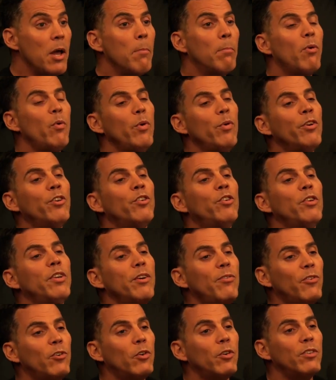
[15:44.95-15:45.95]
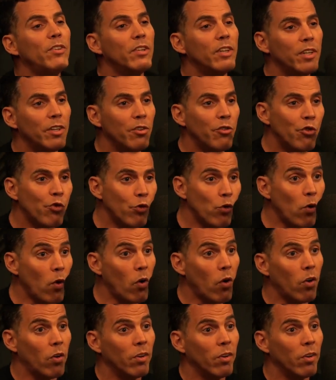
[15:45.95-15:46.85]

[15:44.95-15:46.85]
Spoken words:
but we were too difficult to control.